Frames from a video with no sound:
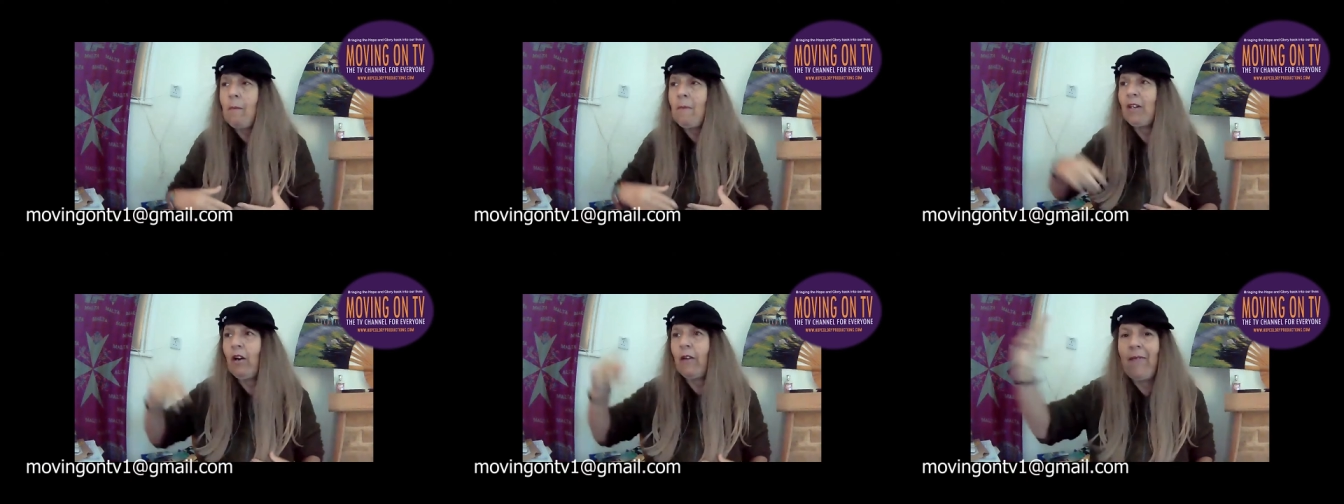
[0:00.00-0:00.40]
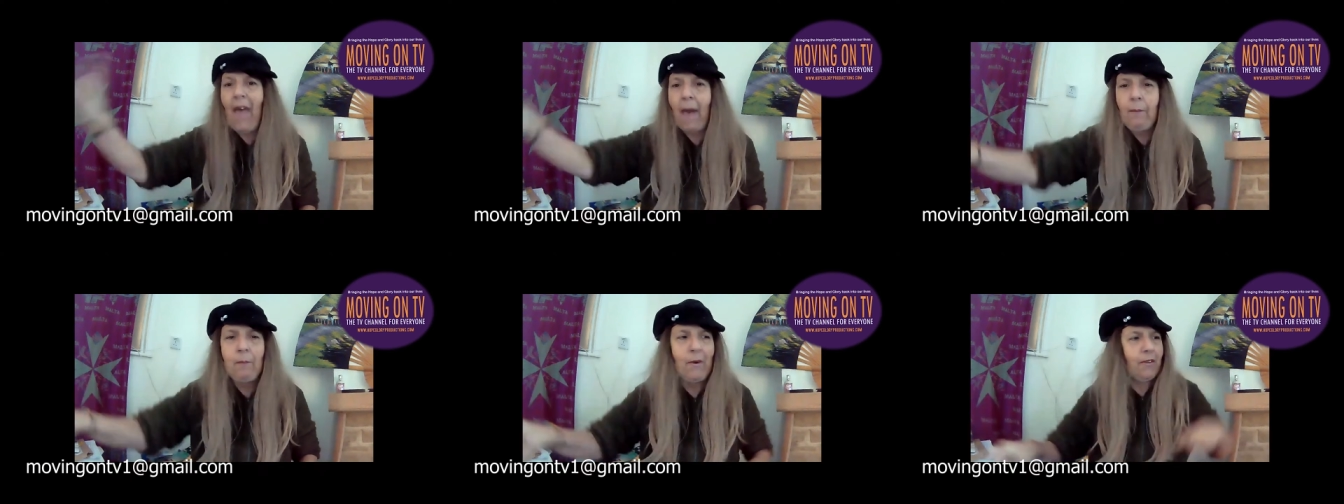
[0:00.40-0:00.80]
Oh my God,
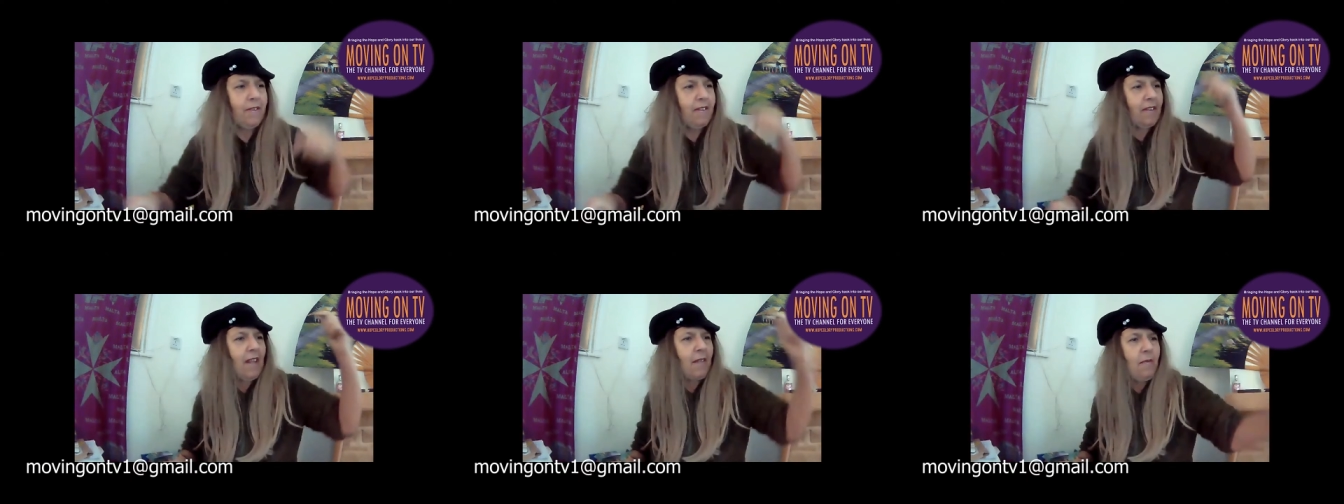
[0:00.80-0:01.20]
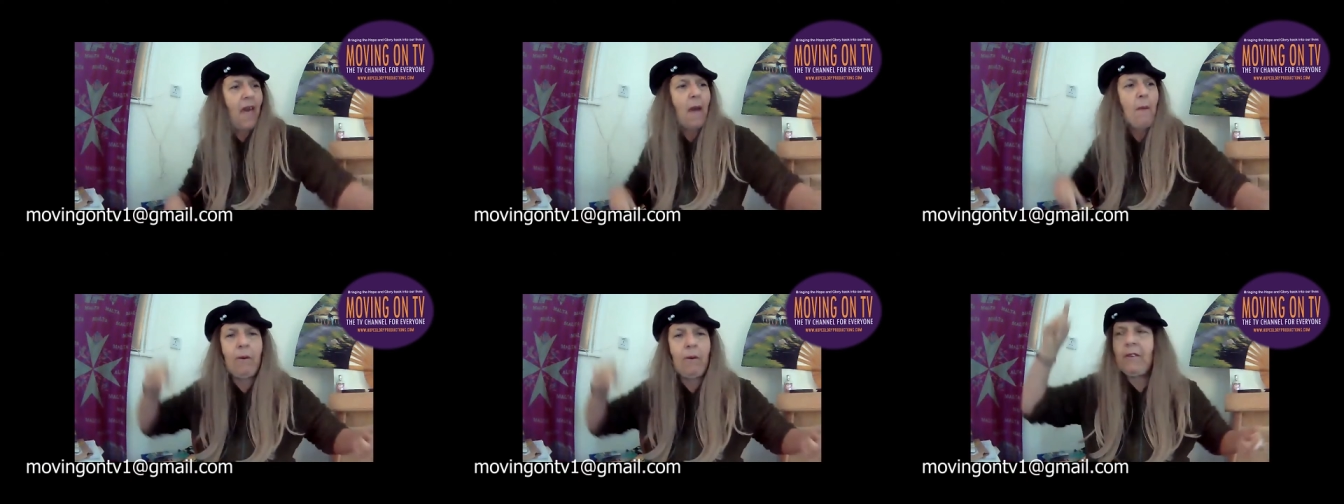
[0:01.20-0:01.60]
that person and
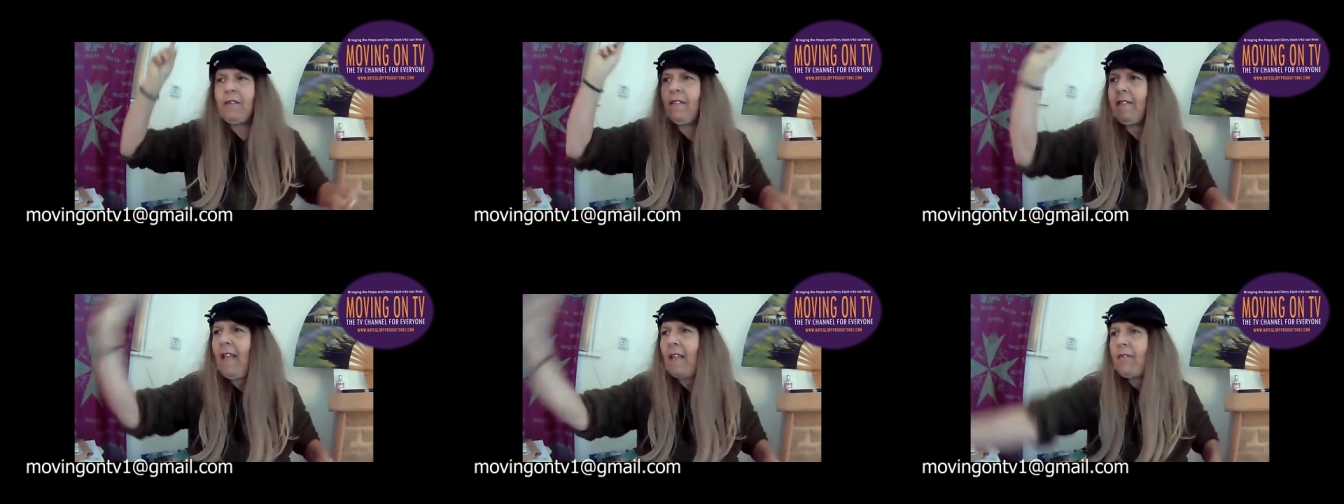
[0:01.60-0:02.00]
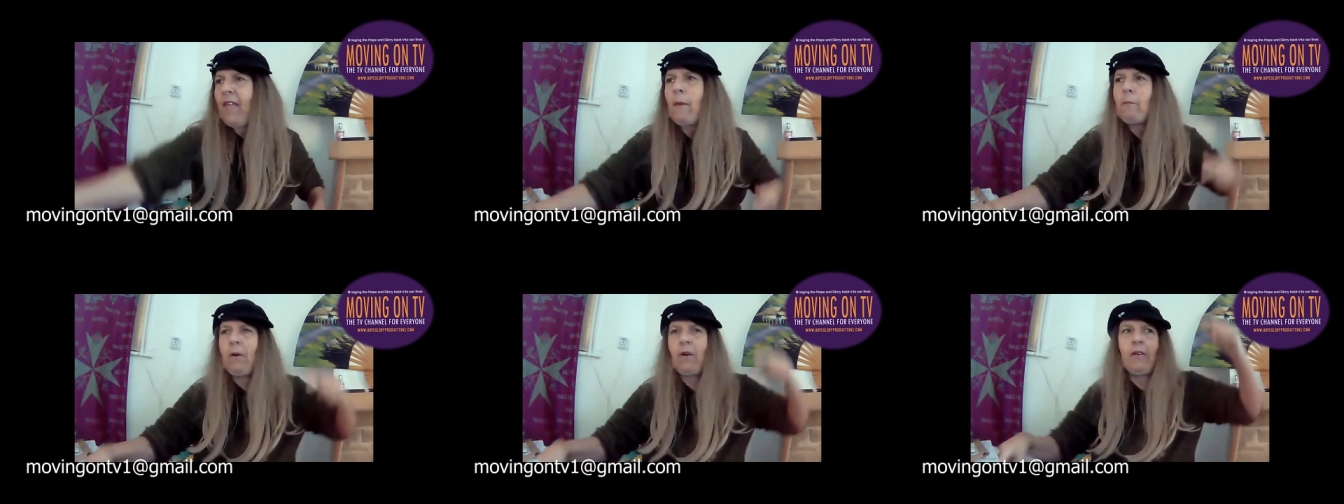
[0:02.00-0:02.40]
that person and
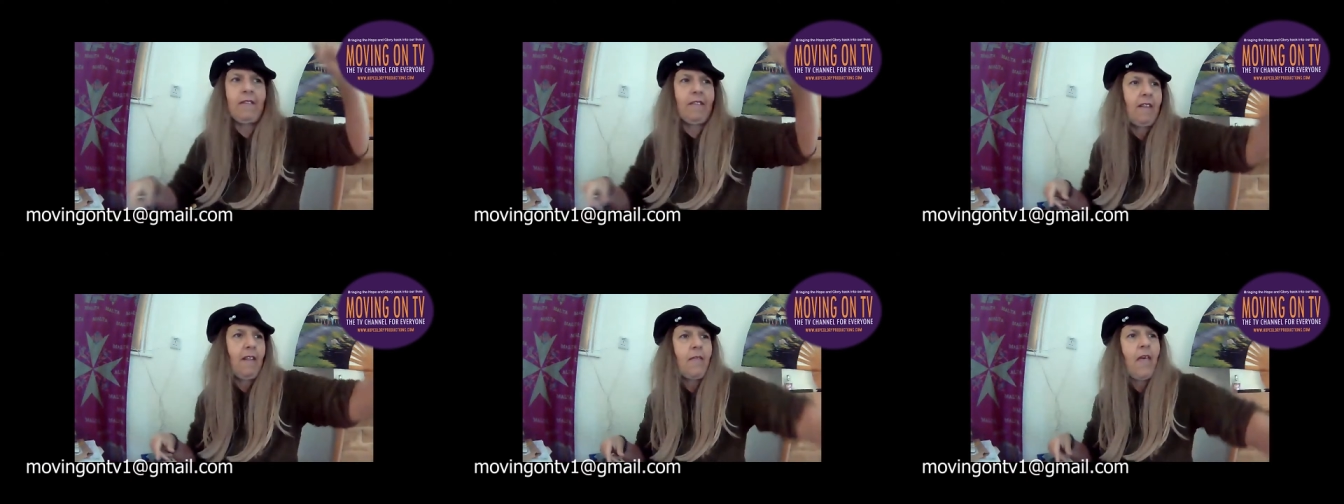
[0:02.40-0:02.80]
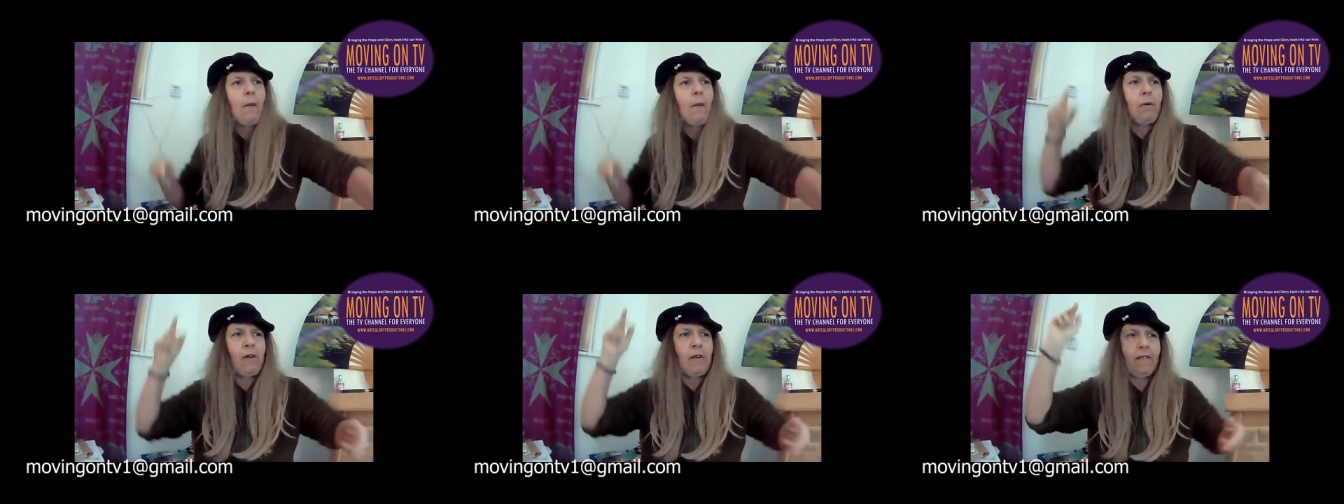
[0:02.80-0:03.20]
that person and
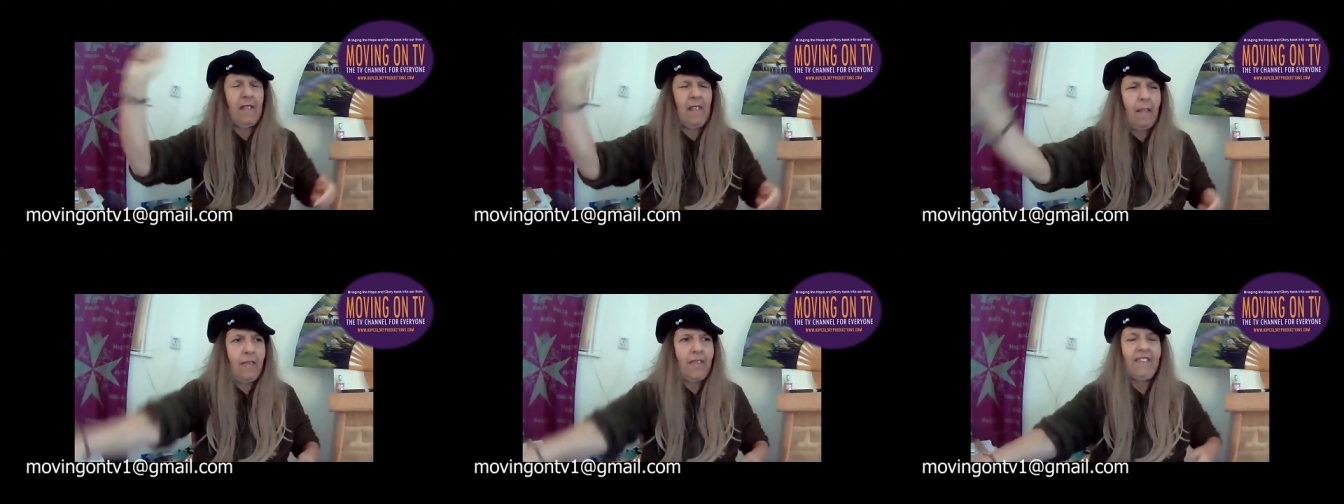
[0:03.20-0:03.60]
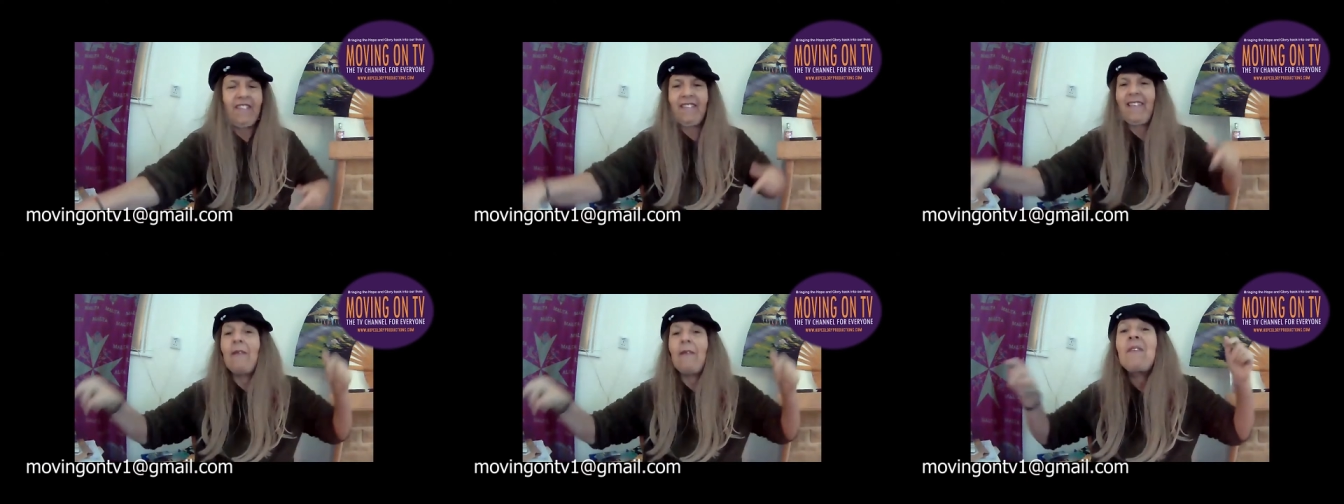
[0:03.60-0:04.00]
that person and this
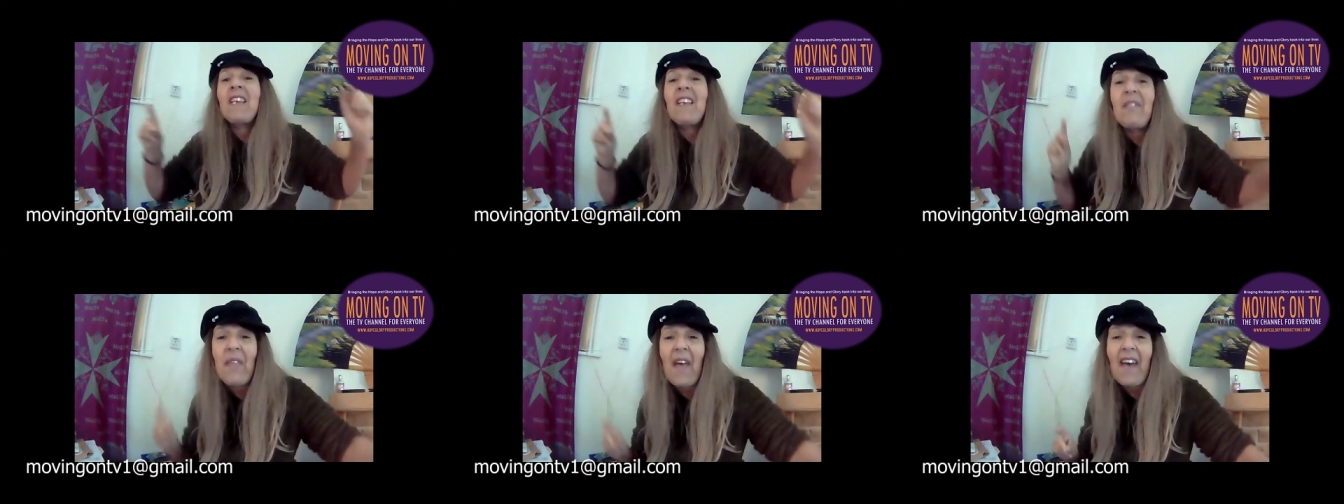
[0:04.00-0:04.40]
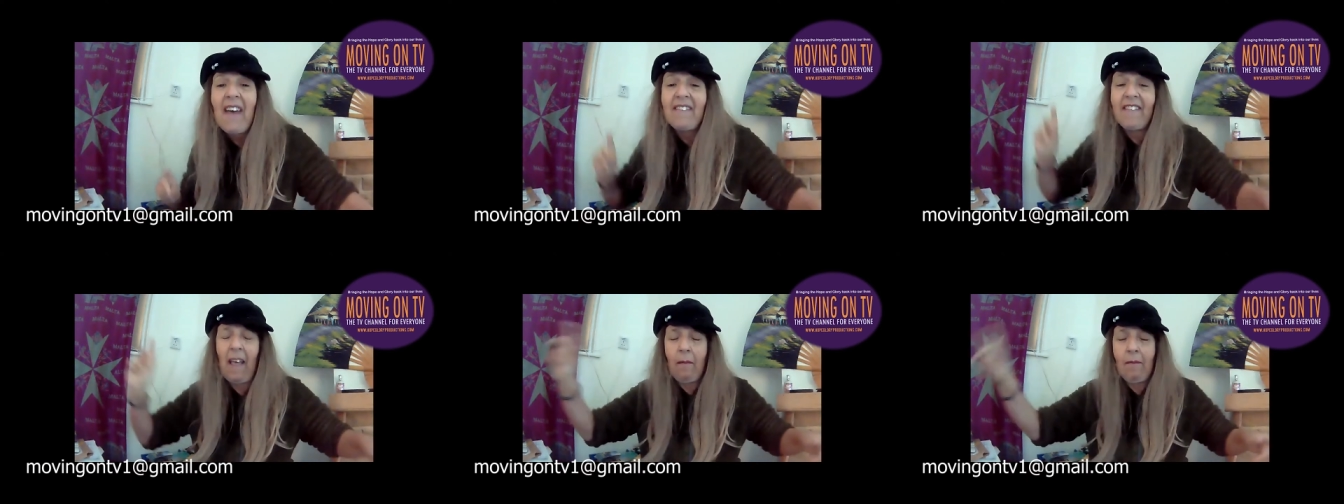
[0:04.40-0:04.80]
is happening and
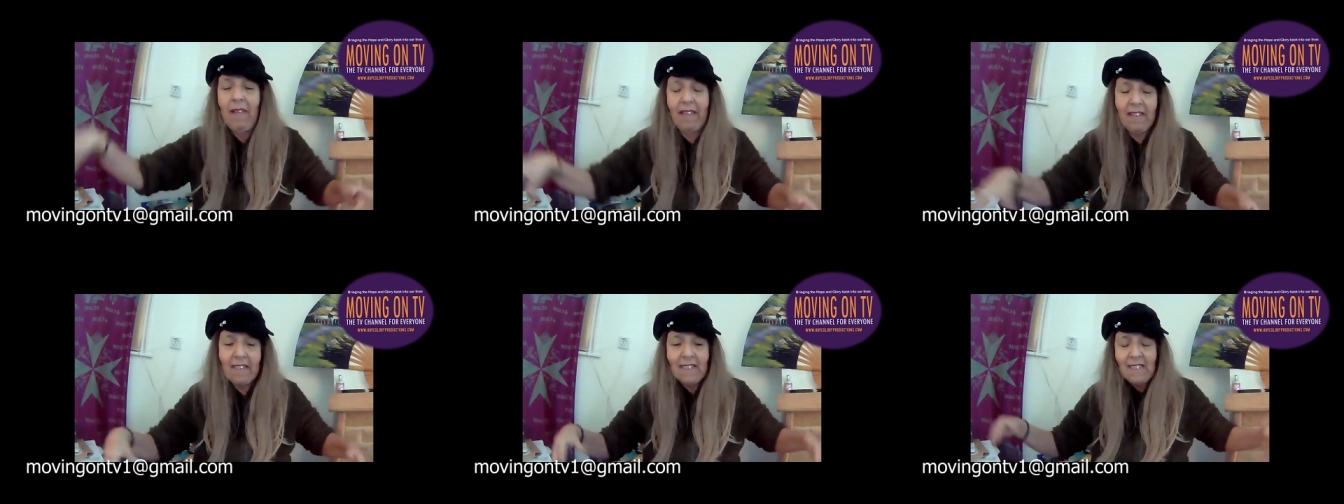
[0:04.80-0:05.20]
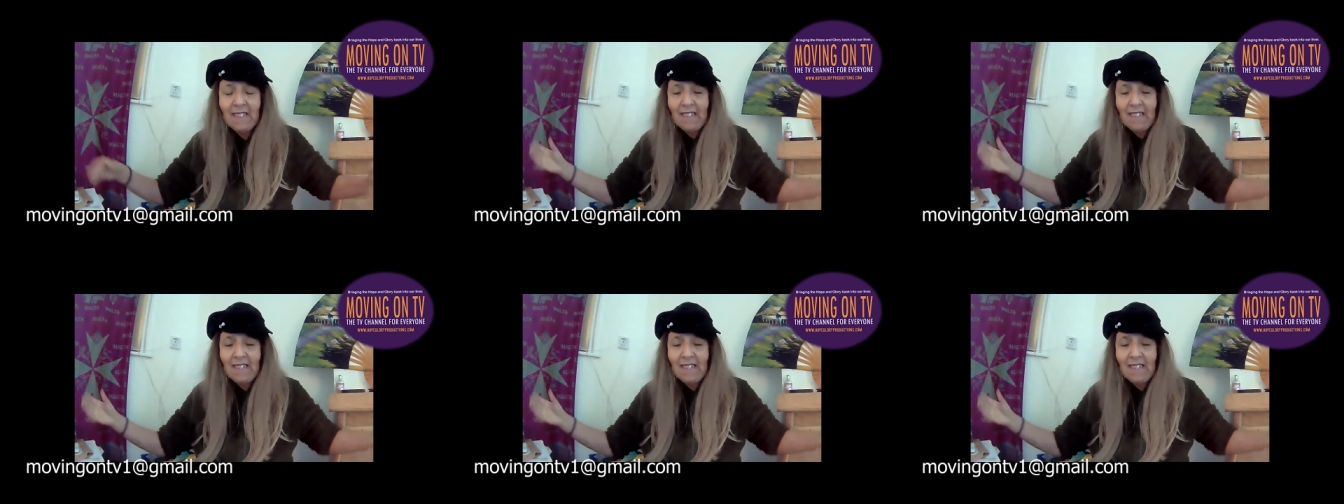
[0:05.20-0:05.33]
that is happening.